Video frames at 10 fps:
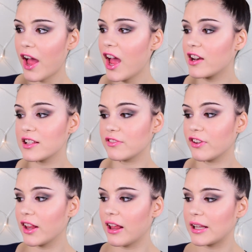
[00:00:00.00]
I honestly
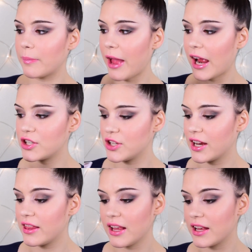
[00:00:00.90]
really like the packaging.
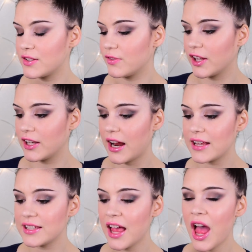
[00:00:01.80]
I think it's really nice.